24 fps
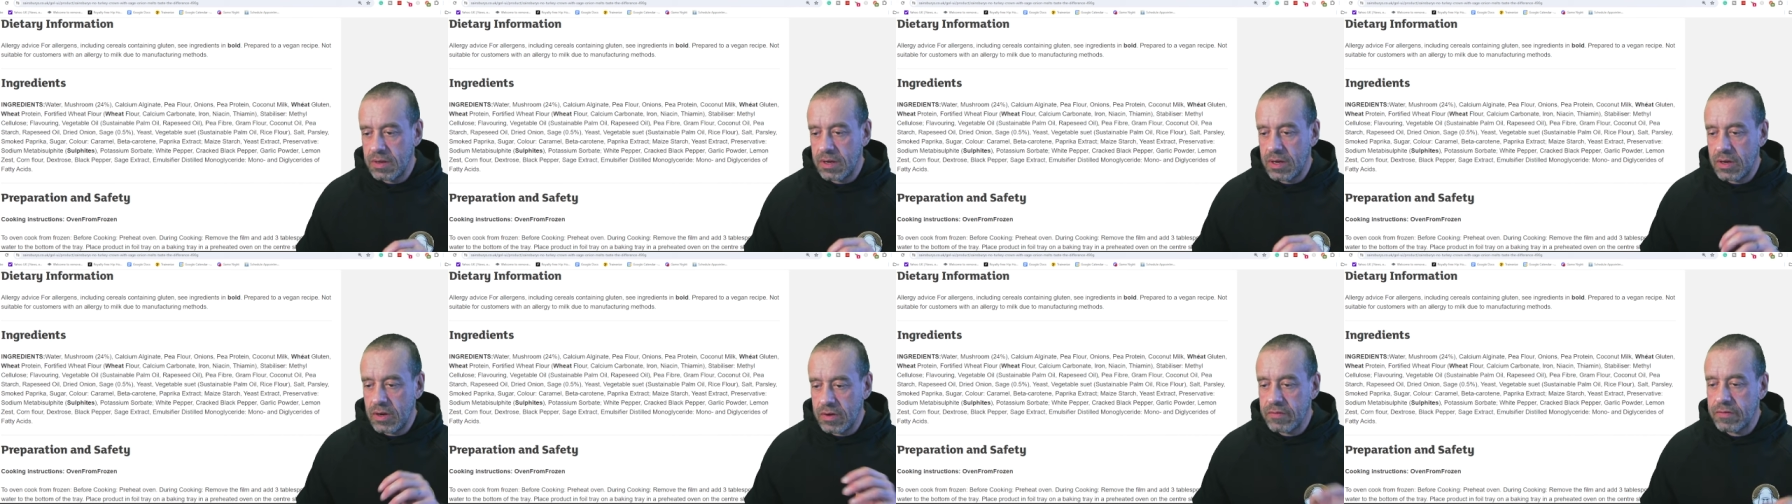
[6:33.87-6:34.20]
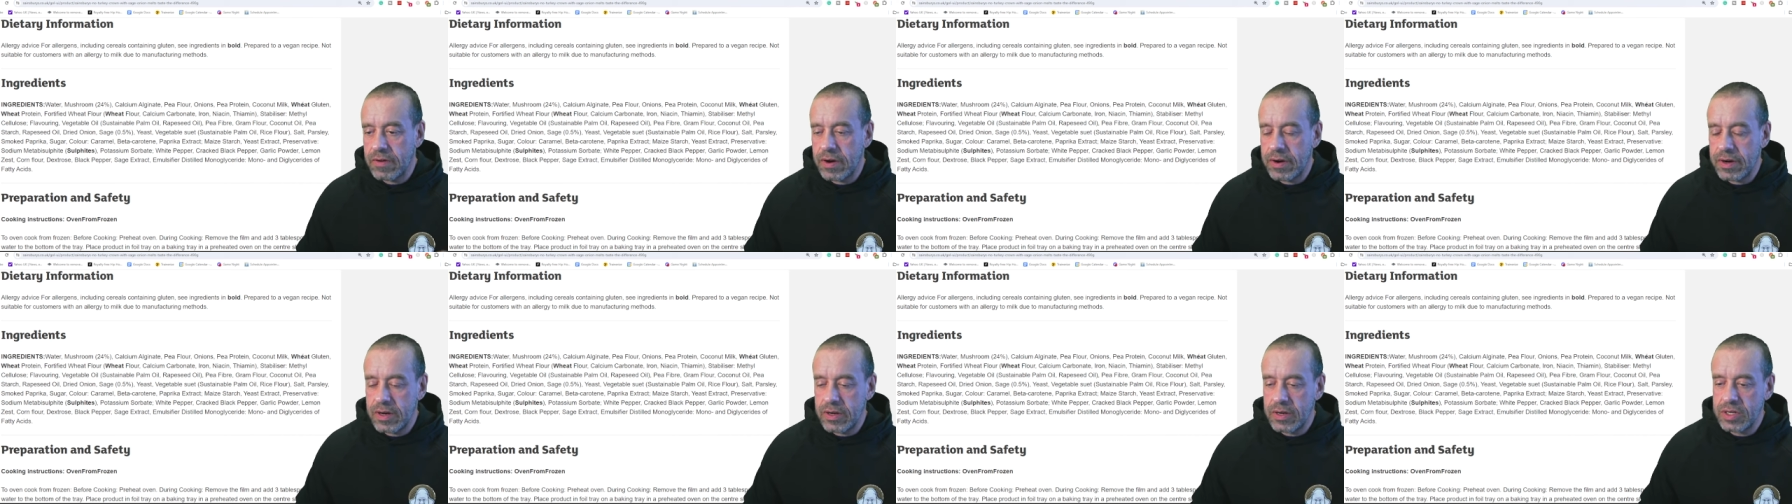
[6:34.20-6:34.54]
the long,
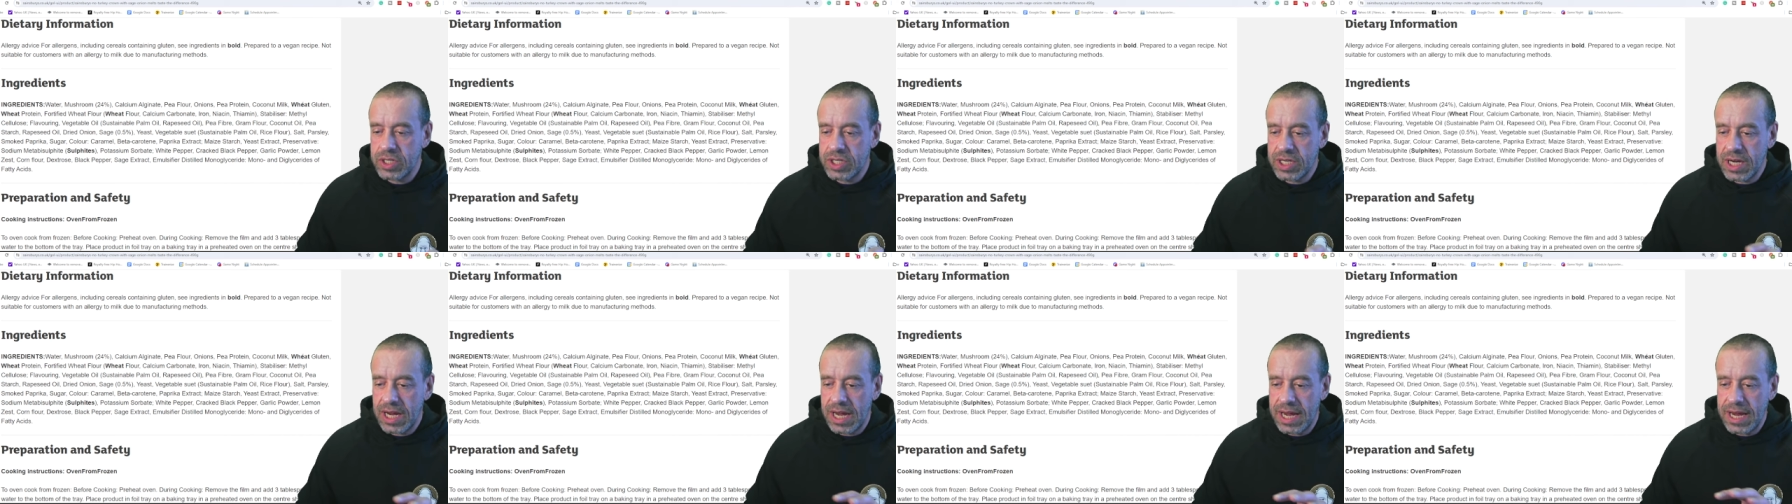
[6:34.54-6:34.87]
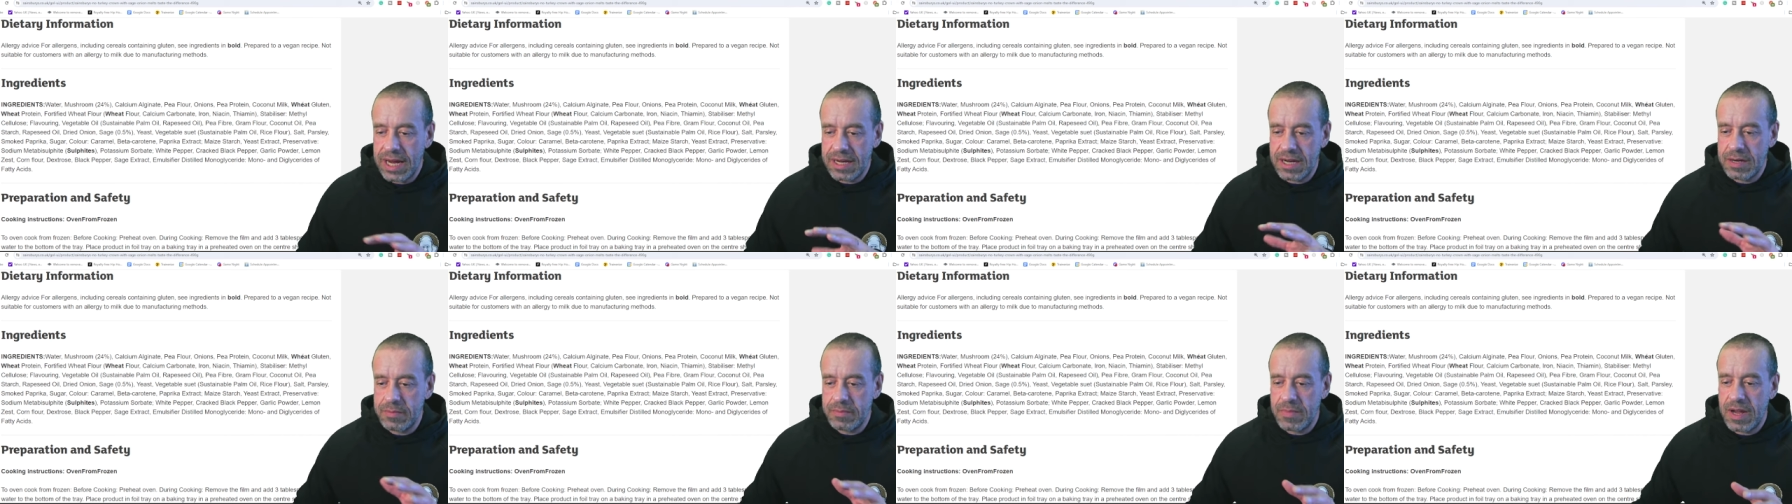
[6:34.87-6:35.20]
very long
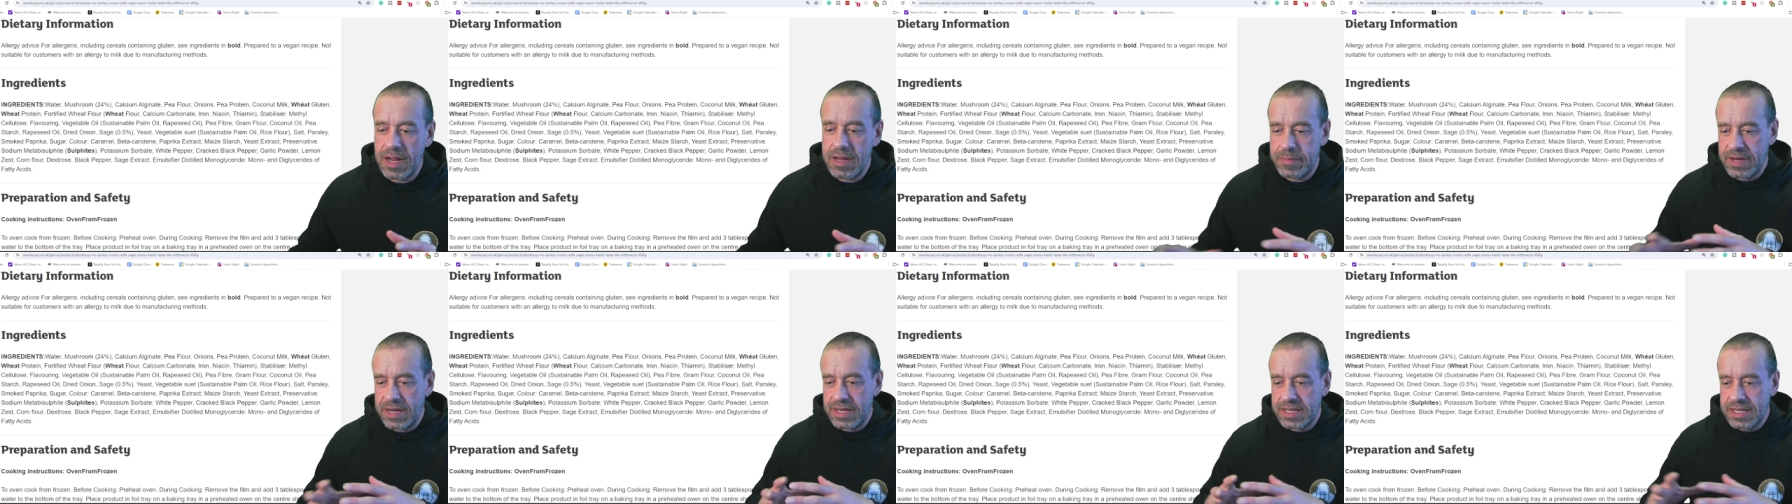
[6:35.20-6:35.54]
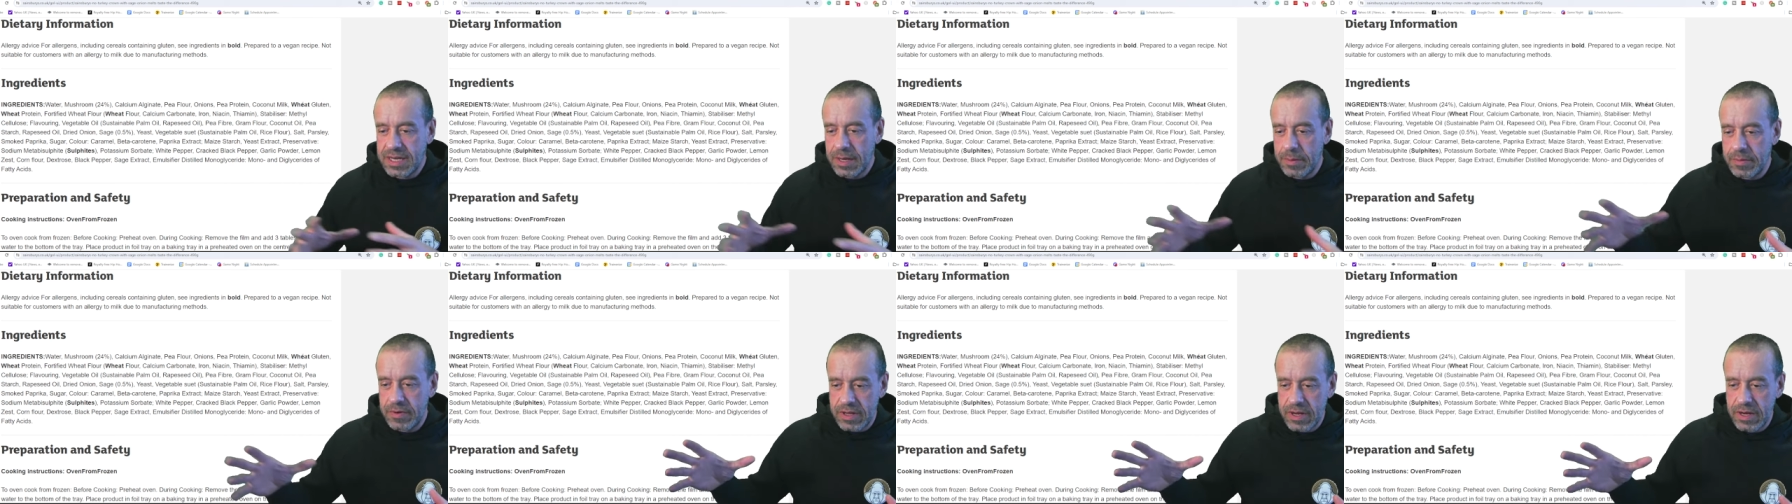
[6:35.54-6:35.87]
chain, and maybe
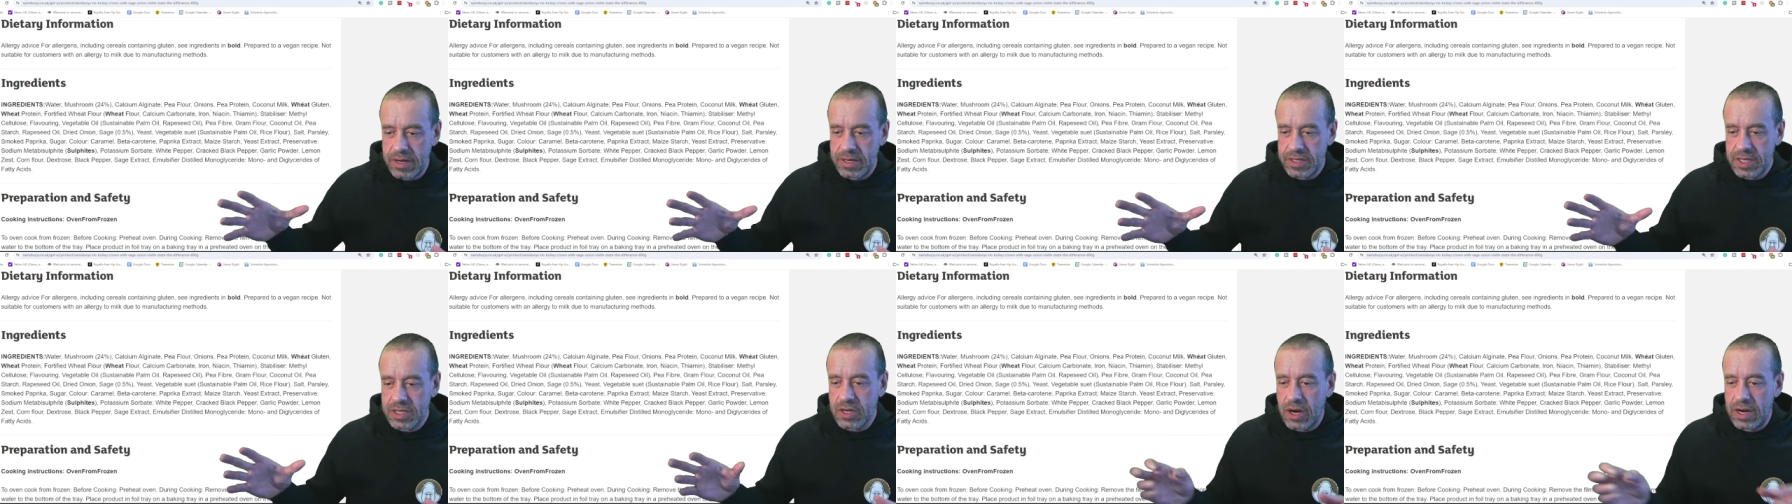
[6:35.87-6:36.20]
some of those